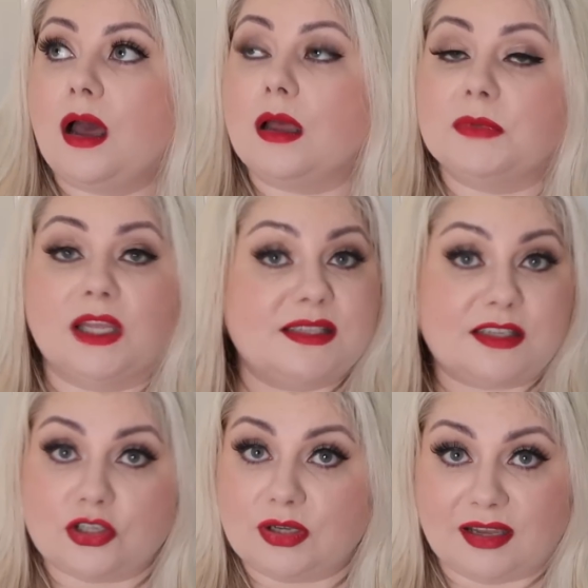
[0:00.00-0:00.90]
Like I
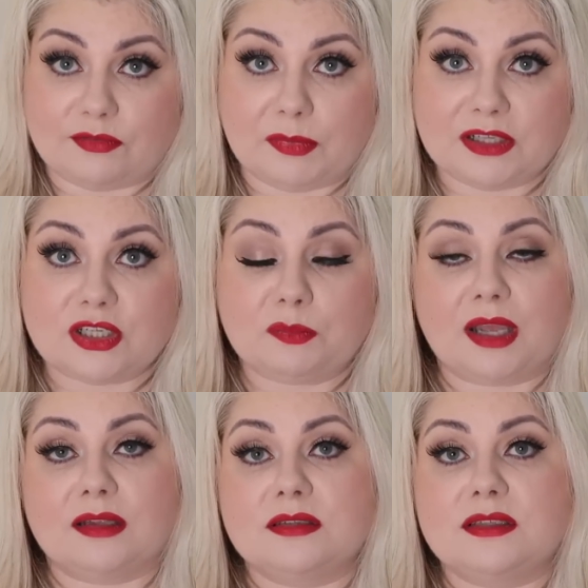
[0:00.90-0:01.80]
said, you can have a magic
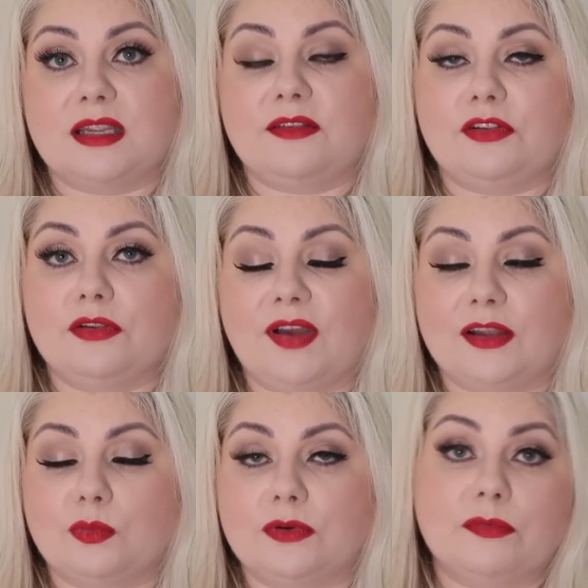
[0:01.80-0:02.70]
band. If you've
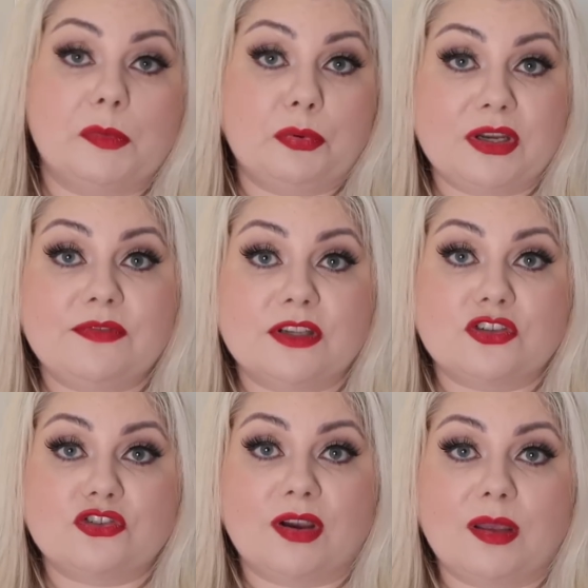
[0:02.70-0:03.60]
had one from a previous
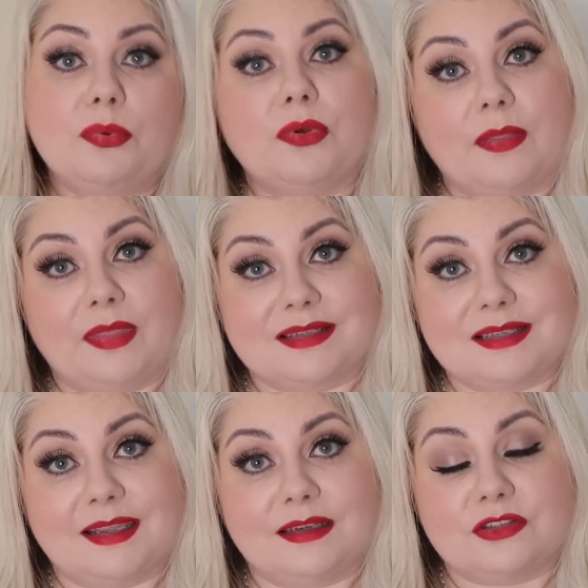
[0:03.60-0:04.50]
trip and that's
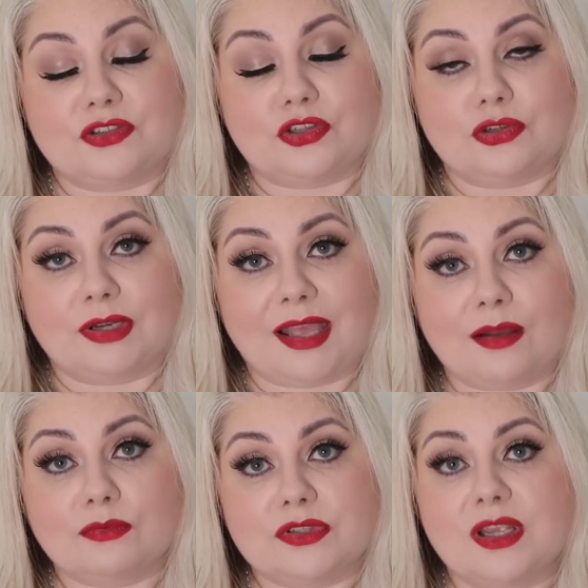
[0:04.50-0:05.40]
linked to your
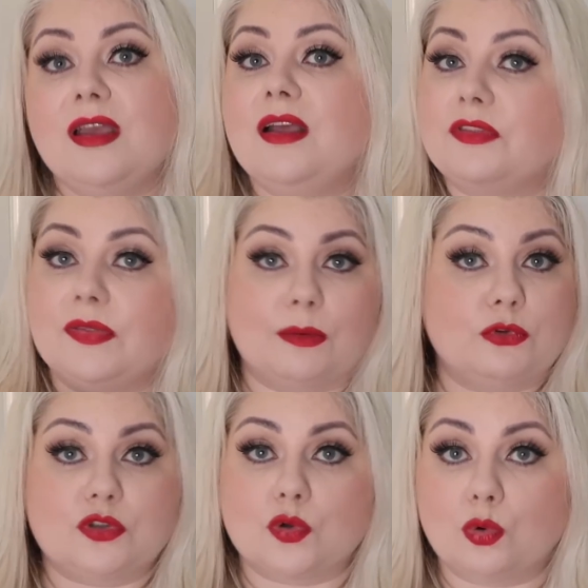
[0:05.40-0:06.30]
account, then that will
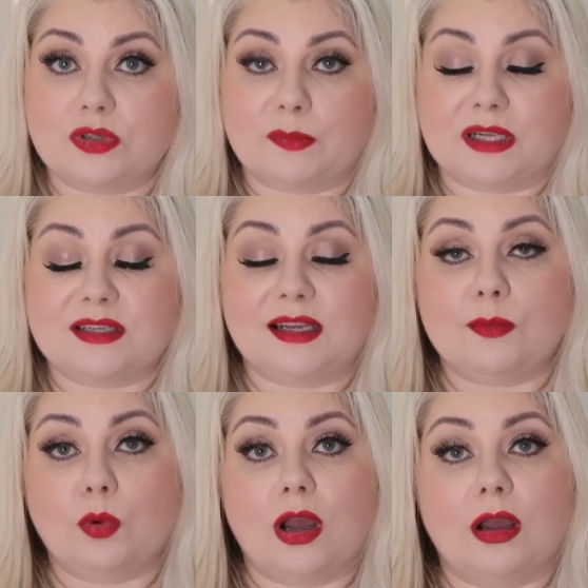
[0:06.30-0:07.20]
just automatically
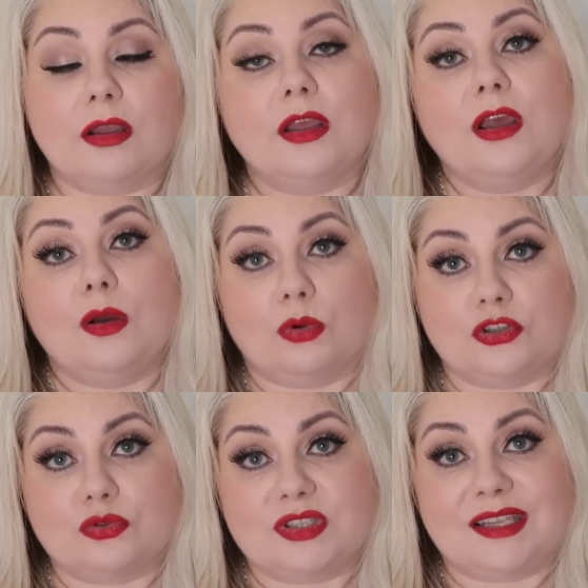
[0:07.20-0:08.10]
work.
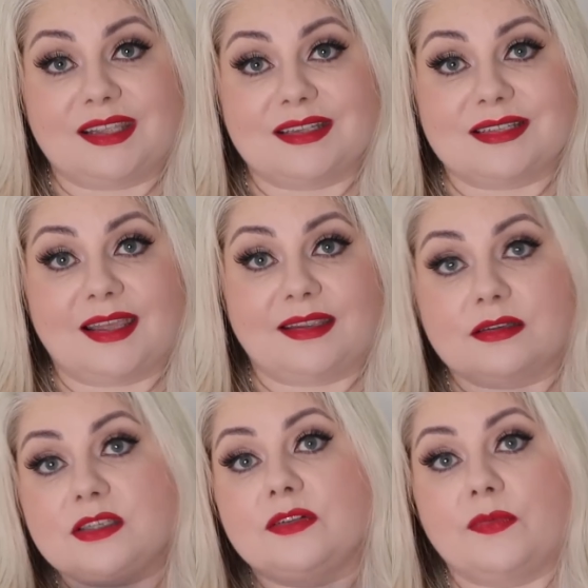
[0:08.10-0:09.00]
Once your ticket is
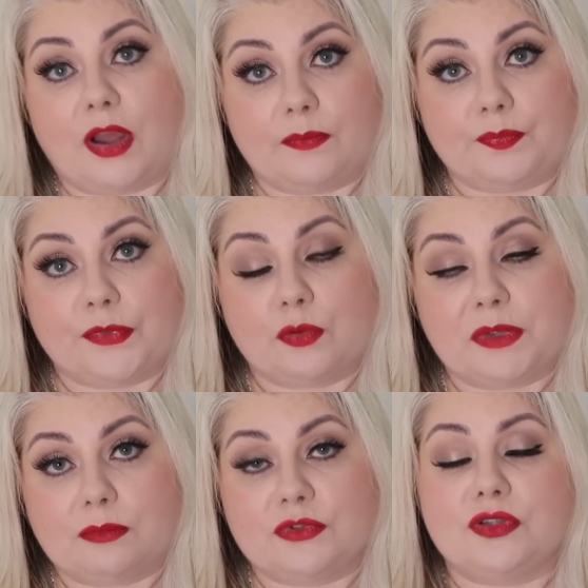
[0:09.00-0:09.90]
linked, you'll be
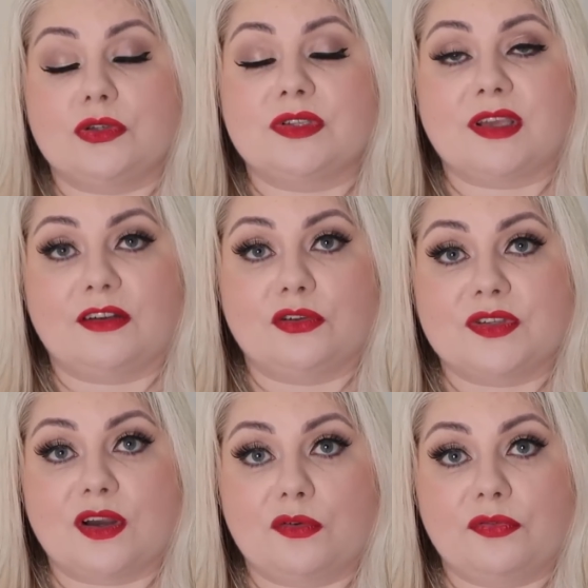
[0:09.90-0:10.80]
able to scan
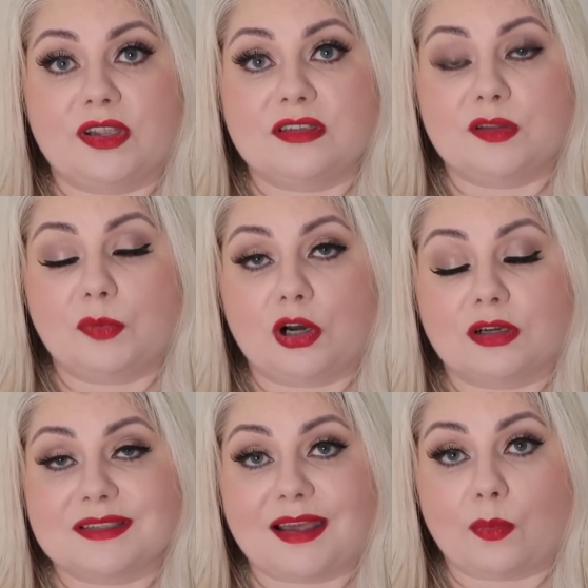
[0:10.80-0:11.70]
yourself into the
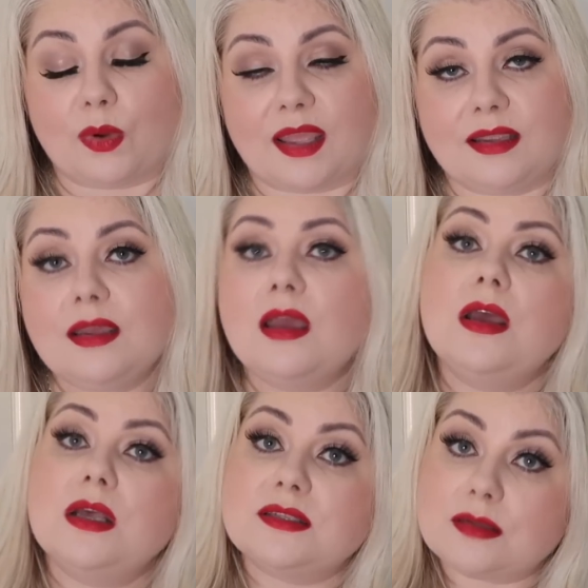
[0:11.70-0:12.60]
parks that way.
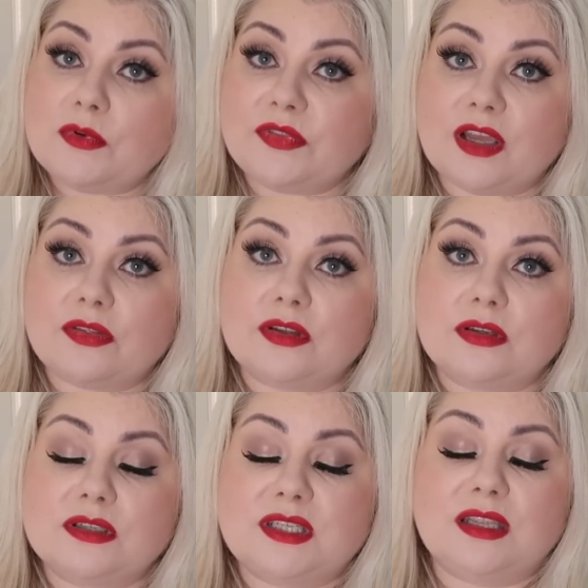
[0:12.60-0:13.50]
Some of the
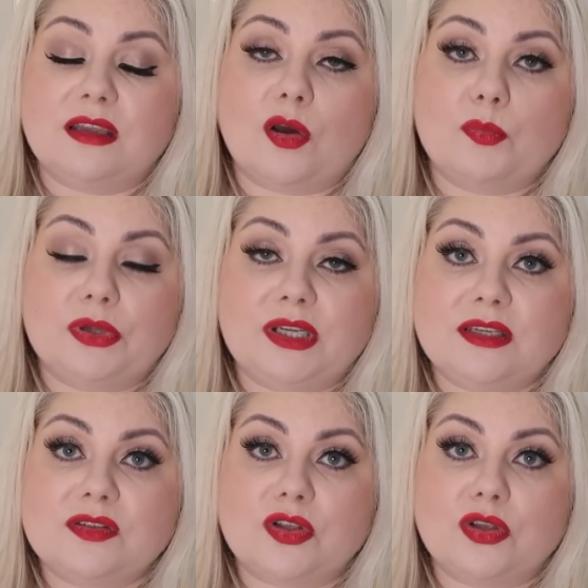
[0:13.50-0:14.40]
other ticket
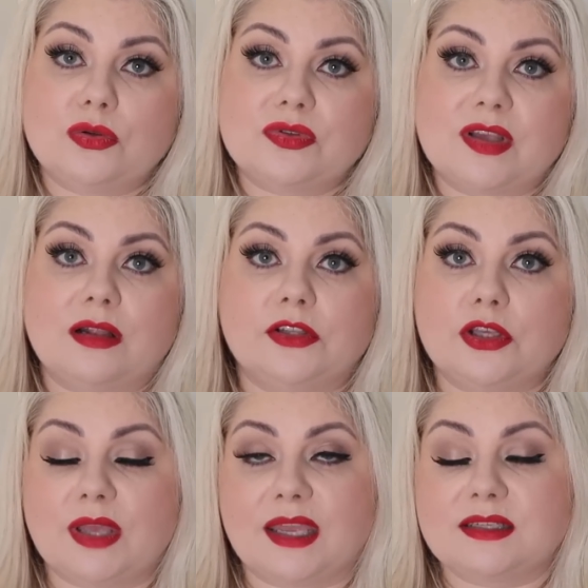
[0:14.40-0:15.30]
companies who sell
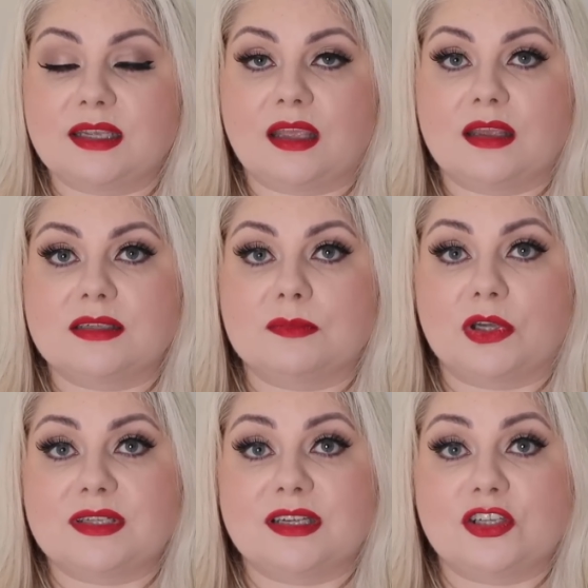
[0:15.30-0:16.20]
UK tickets
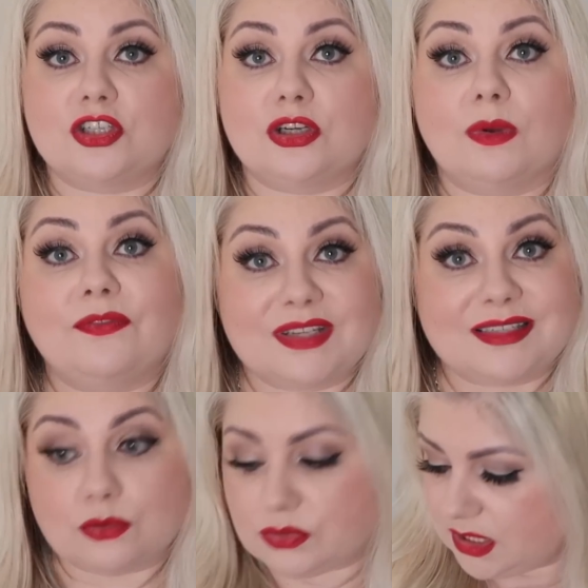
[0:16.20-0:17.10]
might send you a
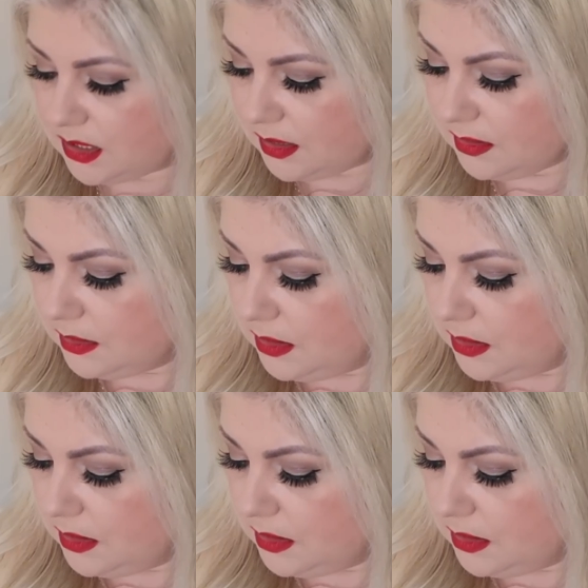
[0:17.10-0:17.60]
physical ticket,